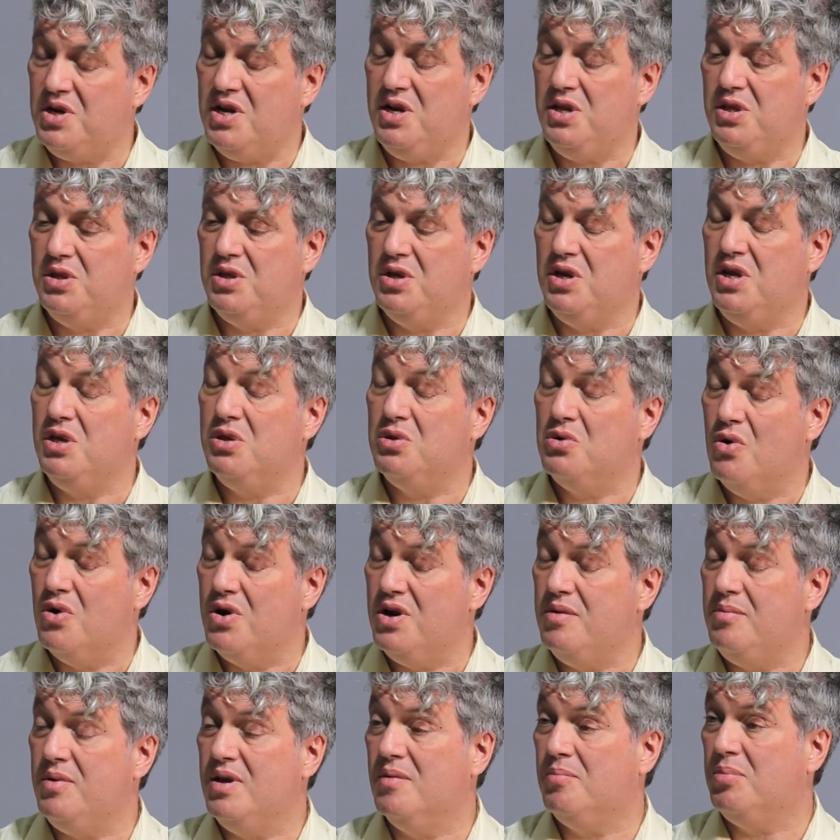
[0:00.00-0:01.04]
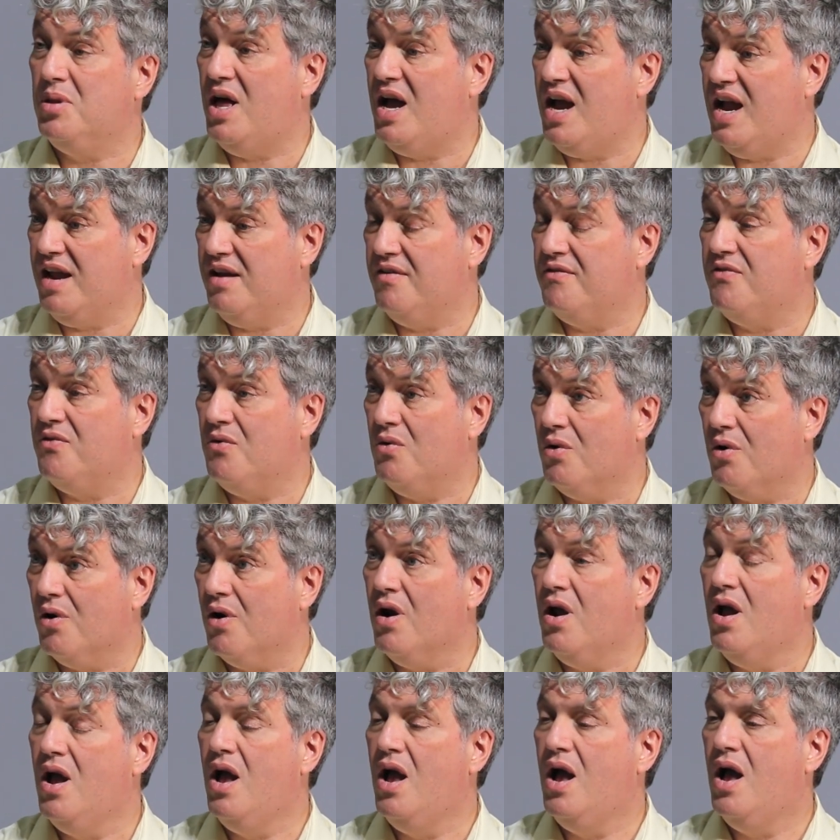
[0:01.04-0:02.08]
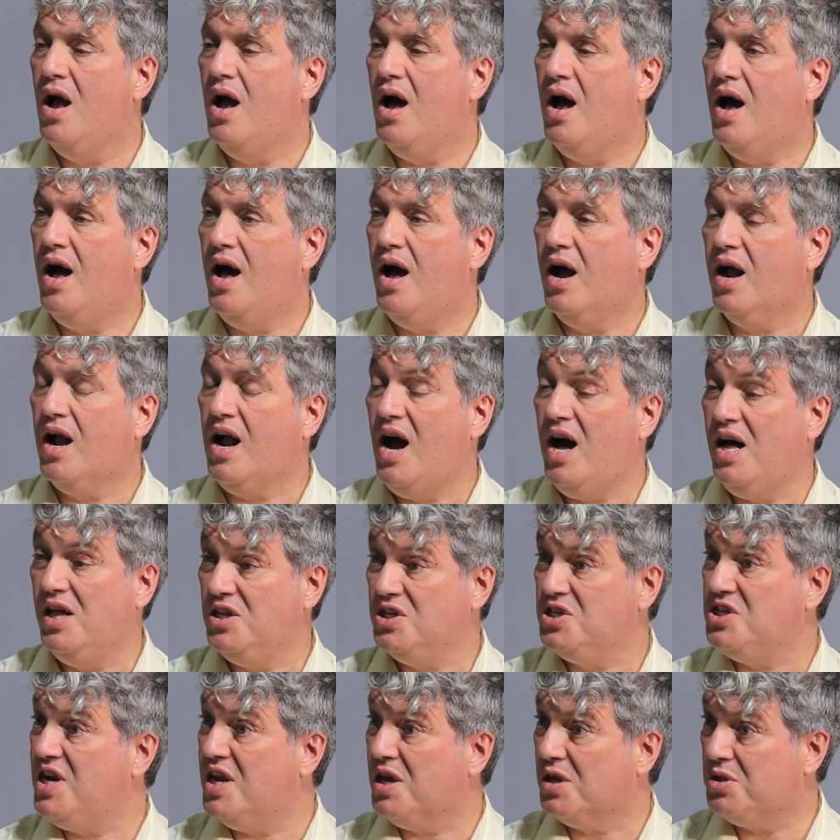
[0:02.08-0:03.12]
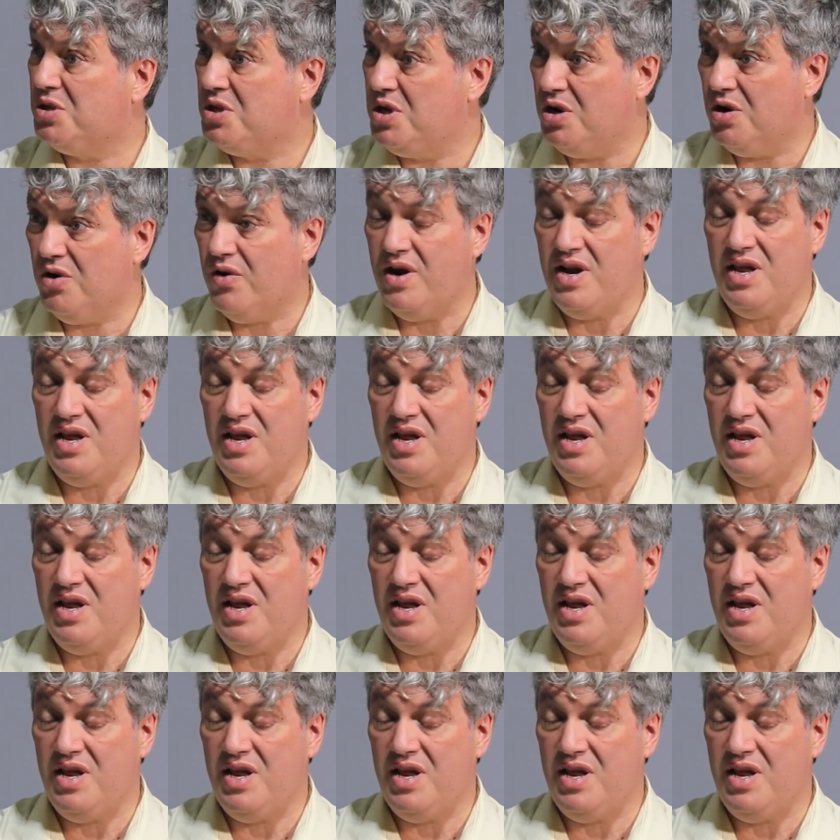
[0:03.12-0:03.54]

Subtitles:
and he's going to be applying for college next year,